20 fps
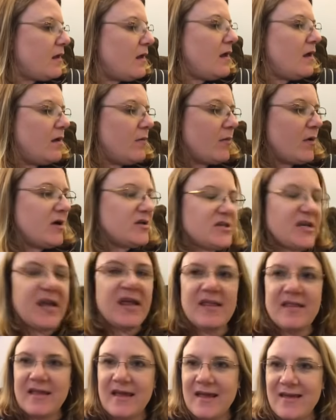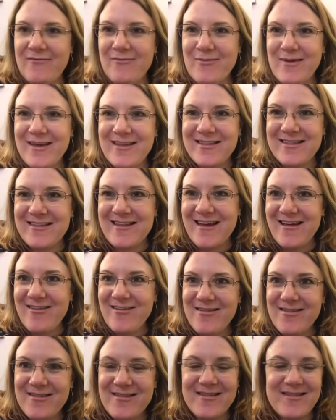gosh, I can't think of my
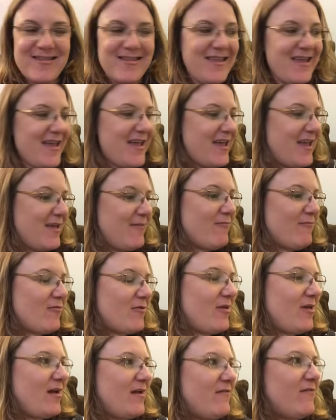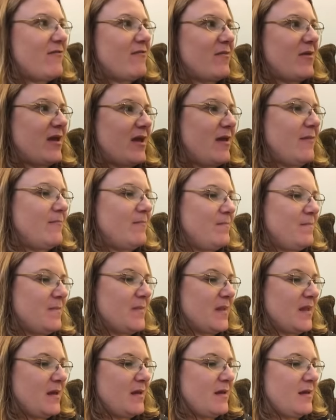stylist's name for the life of me.
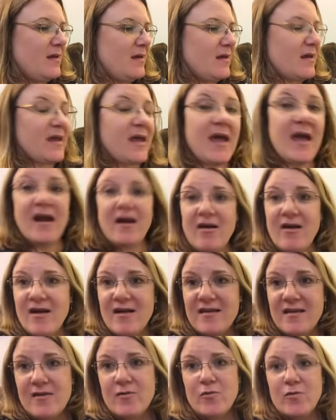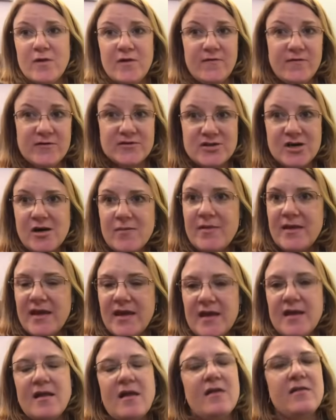Kara did a wonderful job
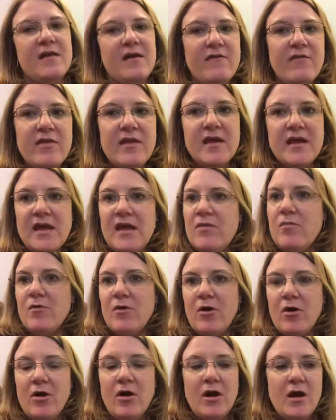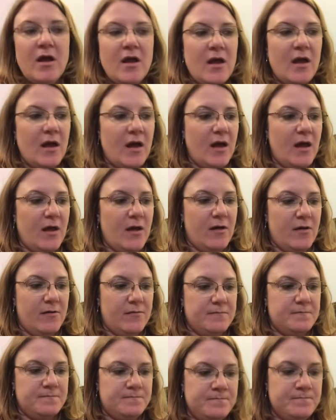again. I'll definitely keep her.
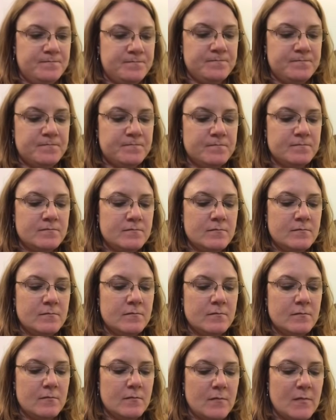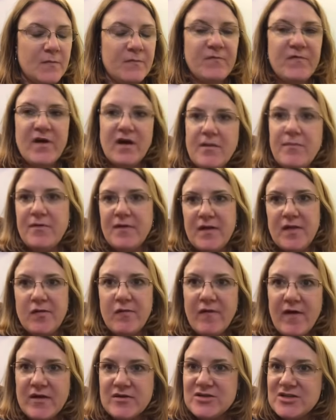I'm very pleased
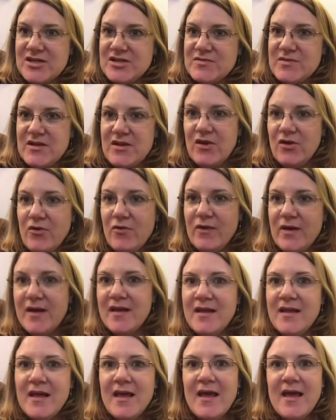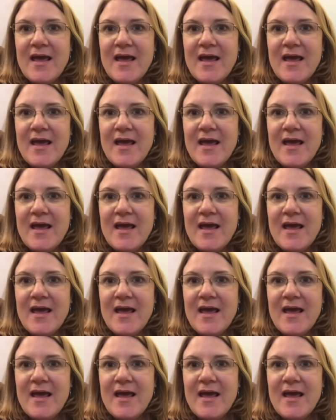with how she's been doing,